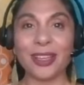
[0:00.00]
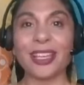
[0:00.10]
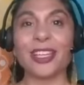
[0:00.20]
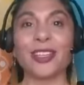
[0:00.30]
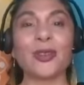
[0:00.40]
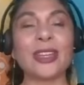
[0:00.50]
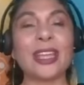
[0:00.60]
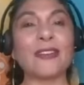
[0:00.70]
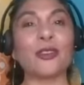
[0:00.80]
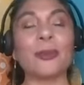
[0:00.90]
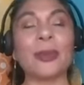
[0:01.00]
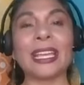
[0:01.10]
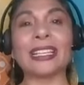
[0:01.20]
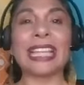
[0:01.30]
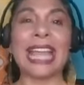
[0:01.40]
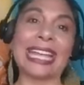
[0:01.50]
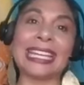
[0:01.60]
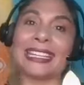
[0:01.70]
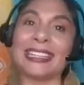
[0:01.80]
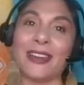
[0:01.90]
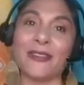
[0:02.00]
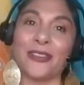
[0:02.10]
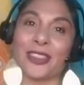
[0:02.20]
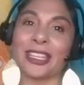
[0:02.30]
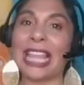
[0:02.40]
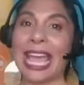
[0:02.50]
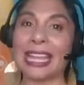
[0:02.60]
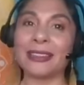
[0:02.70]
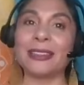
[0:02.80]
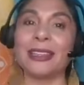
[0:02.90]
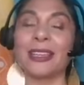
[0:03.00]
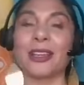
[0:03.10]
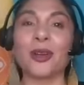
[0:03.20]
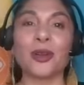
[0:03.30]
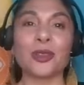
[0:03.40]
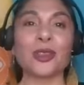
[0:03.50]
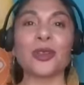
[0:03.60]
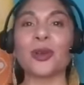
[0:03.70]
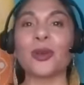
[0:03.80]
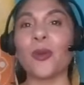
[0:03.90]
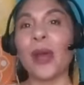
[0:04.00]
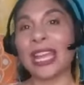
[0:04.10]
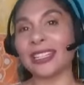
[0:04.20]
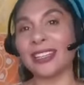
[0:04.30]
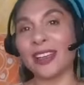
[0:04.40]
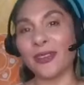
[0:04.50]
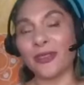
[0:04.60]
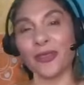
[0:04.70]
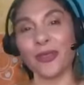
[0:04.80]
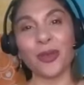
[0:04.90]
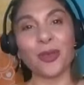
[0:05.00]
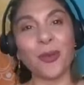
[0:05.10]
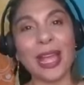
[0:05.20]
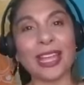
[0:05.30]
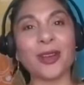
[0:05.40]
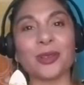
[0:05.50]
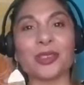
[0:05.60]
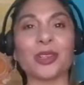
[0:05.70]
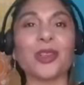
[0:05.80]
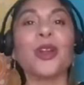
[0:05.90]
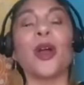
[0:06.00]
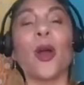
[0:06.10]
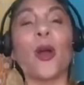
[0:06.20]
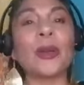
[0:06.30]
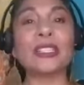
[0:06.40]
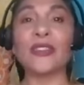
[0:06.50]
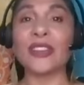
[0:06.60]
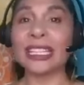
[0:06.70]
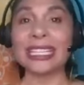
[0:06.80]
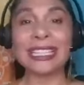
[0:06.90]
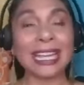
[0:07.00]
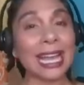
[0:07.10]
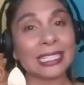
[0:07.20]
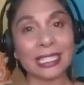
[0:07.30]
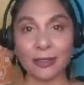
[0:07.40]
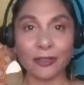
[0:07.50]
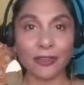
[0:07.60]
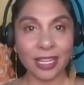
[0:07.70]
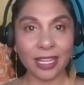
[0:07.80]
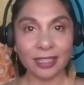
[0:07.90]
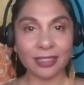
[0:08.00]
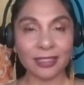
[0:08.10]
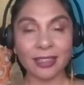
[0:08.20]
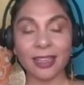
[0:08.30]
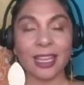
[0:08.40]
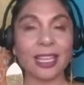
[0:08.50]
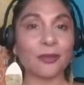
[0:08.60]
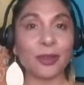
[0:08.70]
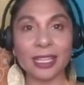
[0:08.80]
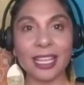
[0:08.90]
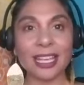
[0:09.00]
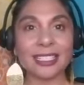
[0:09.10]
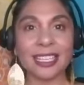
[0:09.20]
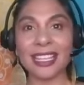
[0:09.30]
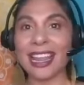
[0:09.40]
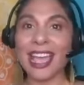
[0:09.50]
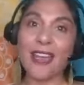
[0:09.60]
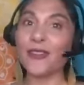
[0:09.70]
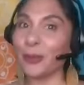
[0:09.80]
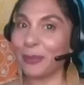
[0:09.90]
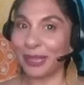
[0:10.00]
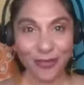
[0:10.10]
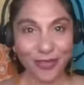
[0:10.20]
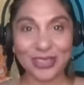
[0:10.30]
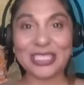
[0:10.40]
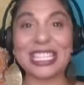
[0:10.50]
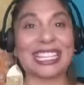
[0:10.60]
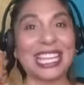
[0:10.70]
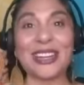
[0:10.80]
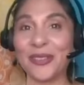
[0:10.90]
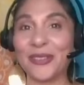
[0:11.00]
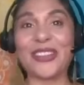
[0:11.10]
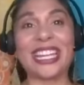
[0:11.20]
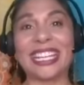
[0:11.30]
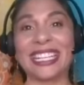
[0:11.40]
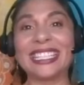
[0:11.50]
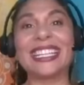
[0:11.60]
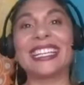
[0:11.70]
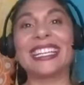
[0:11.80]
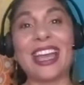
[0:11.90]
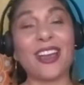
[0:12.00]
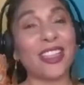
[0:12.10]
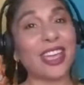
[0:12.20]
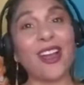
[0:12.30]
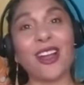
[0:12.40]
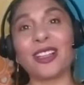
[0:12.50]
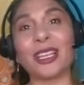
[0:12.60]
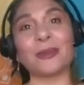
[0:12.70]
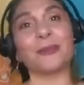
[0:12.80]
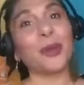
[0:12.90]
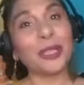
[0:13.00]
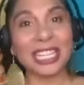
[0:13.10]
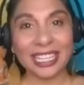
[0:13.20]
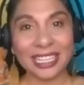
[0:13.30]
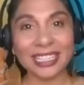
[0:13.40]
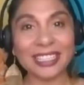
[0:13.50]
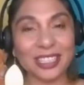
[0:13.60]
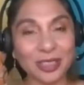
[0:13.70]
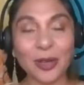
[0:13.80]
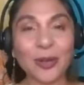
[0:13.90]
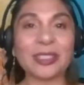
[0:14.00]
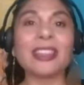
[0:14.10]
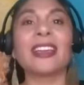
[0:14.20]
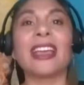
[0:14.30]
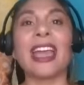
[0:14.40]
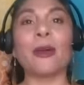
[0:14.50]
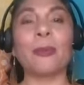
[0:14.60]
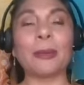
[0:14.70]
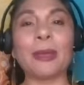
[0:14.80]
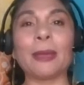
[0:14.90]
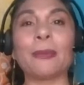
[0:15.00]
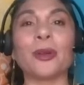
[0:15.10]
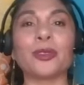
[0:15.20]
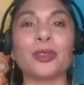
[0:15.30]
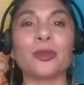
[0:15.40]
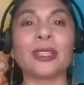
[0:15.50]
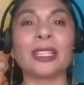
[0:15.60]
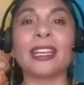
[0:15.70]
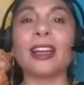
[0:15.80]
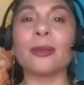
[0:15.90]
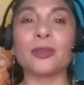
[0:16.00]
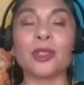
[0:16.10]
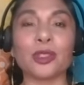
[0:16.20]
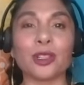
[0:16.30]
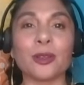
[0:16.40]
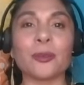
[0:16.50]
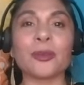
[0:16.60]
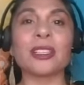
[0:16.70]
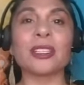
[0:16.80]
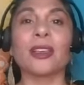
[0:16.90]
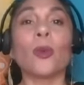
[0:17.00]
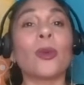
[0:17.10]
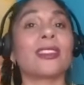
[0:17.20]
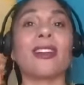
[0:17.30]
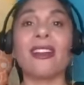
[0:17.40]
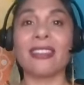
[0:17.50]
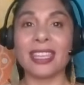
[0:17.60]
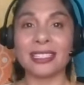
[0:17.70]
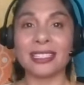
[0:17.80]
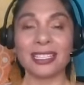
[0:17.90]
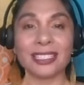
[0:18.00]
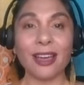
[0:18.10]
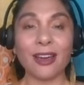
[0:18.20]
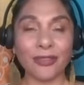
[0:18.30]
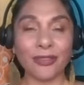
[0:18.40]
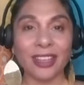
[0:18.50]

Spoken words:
You know, never being Latin enough for the Latin culture or white enough for the white culture, always feeling like I didn't fit in. And realizing that everybody feels like they don't fit in. Now they call it bullying, you know, and helping people to really come to terms with their authentic self.